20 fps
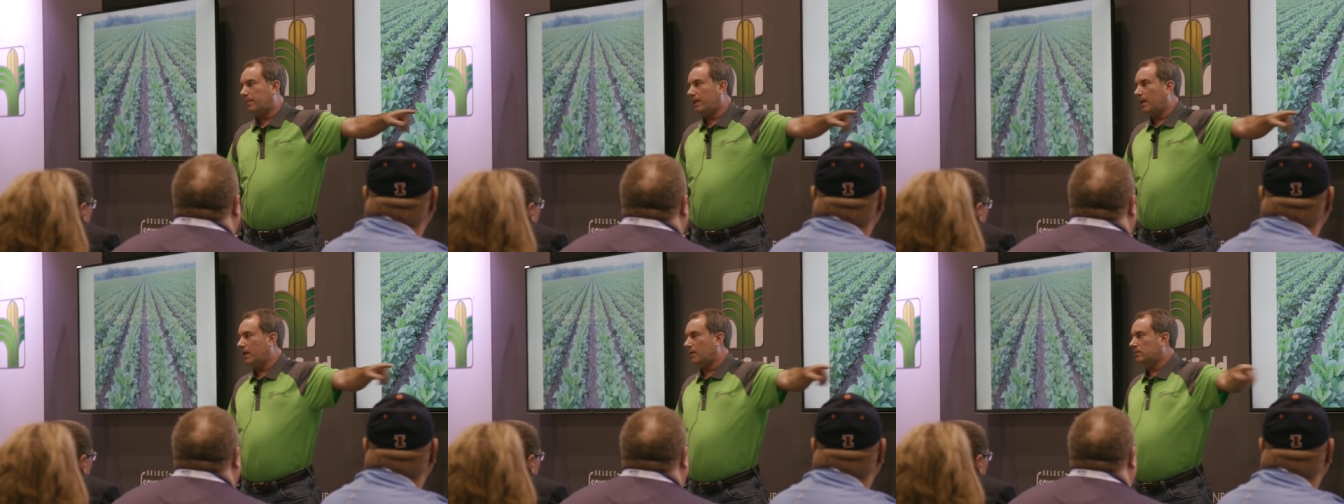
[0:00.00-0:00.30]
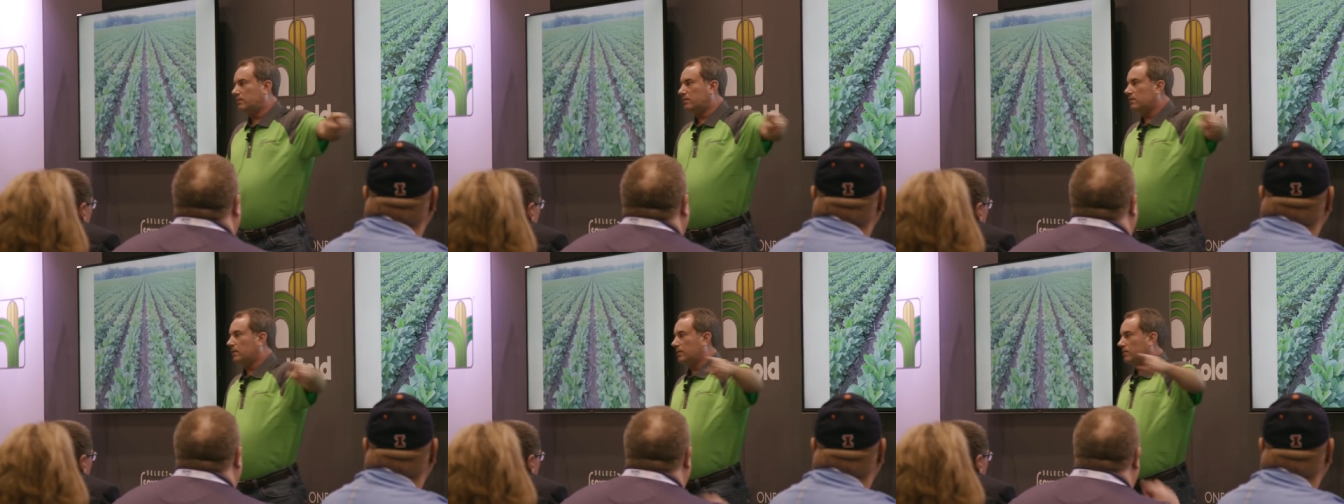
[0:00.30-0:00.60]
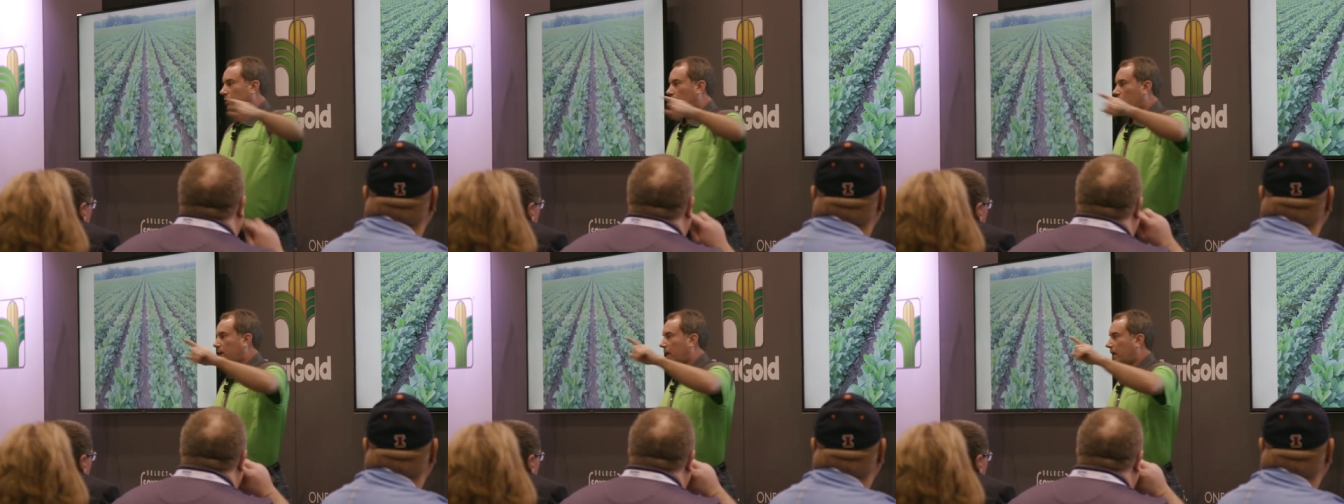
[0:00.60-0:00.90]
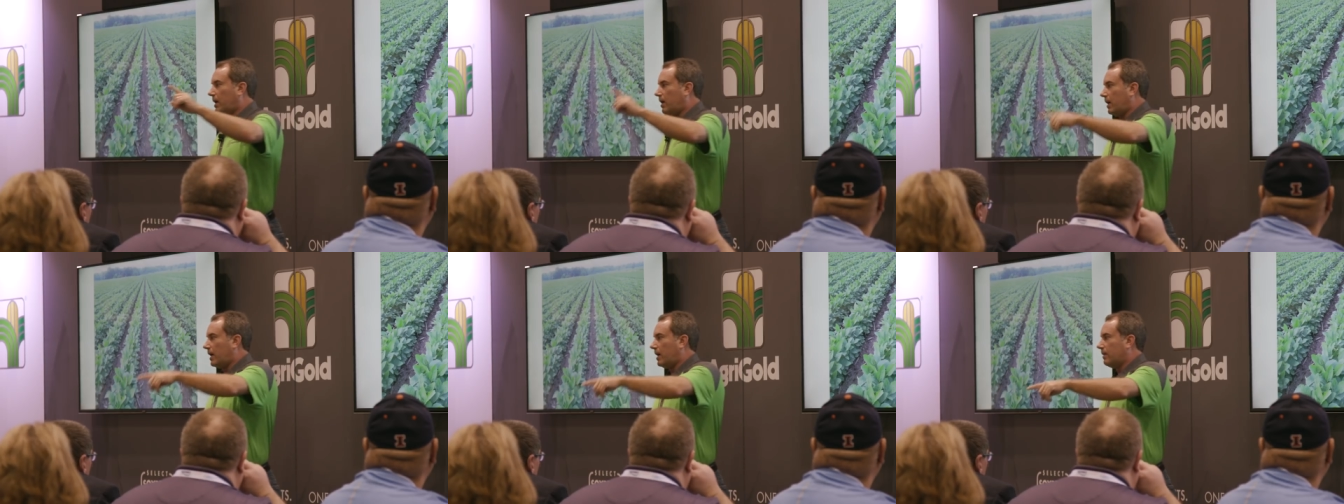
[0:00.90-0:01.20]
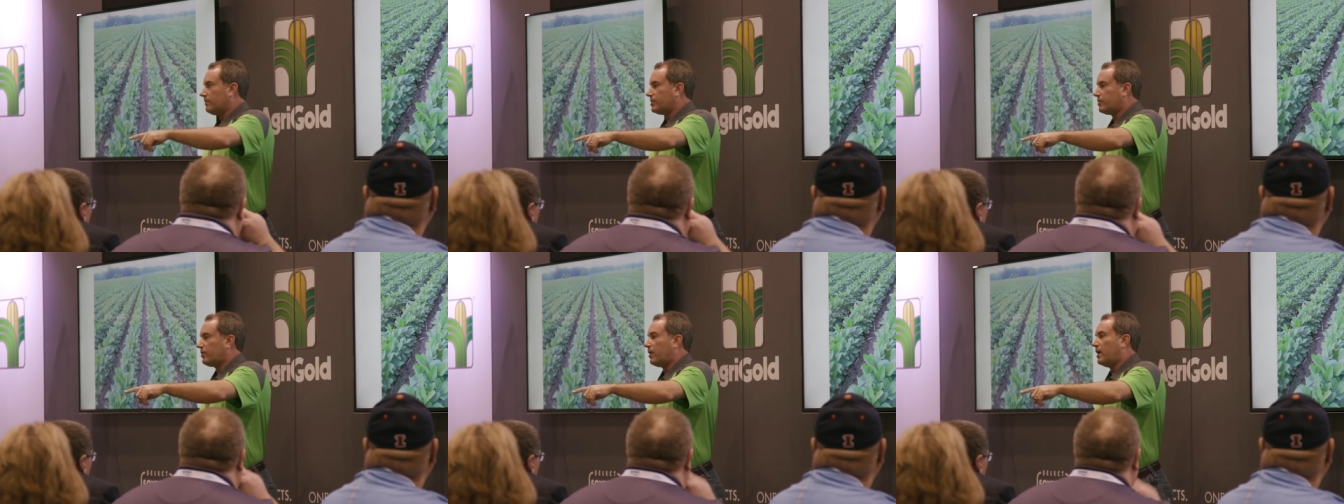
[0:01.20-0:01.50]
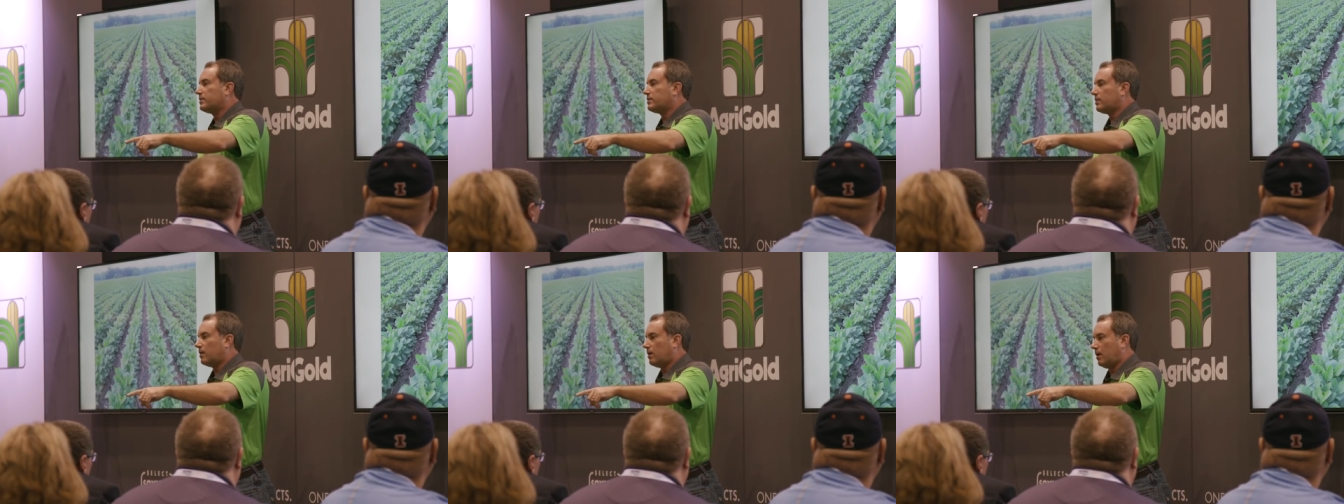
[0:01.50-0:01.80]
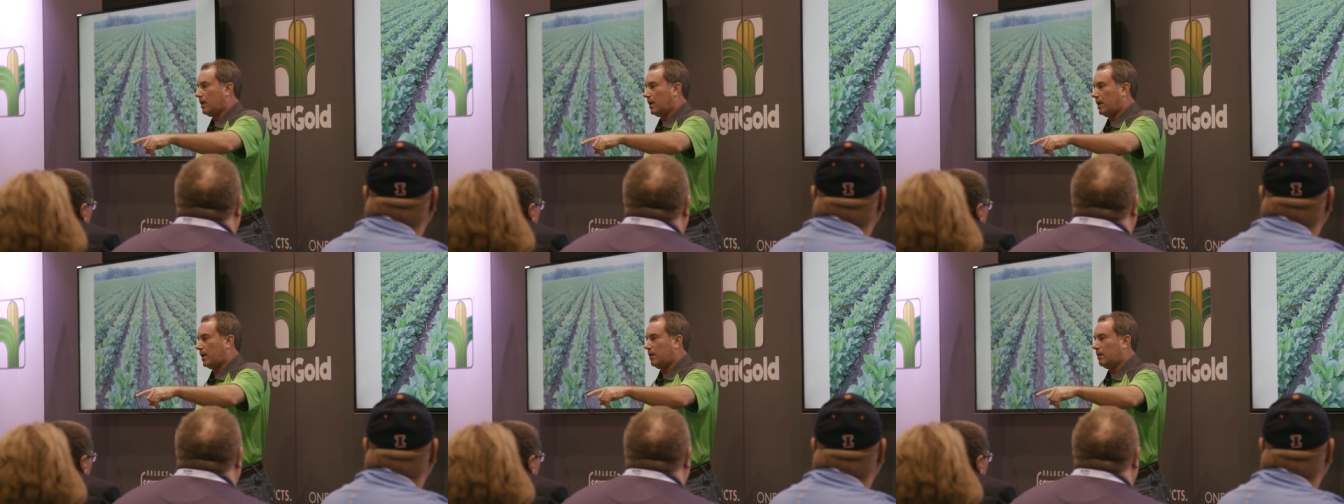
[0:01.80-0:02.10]
beans, it's okay to let them stress
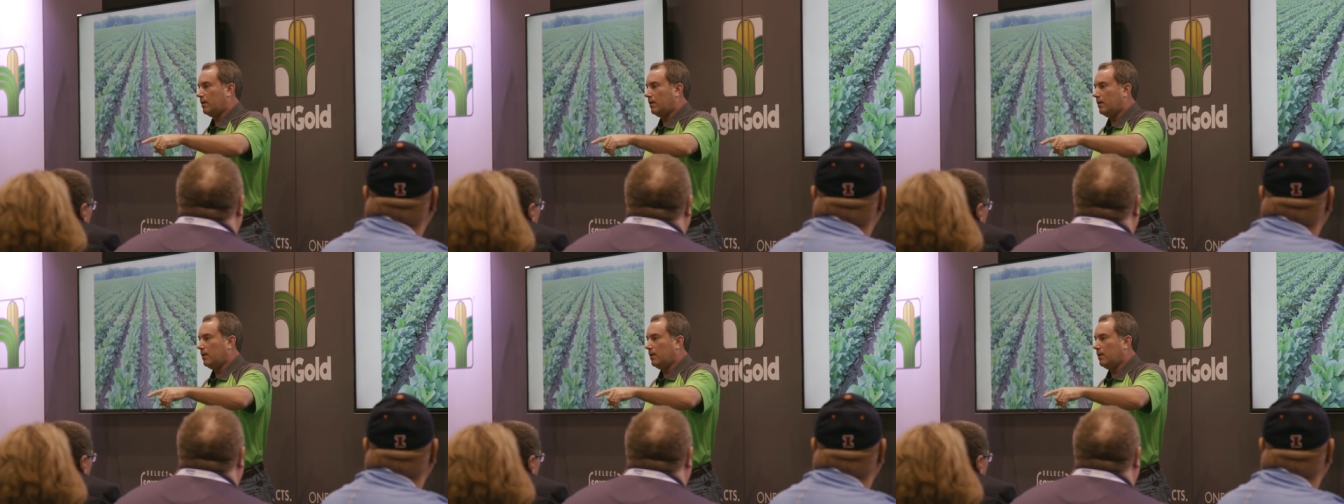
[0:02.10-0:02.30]
early.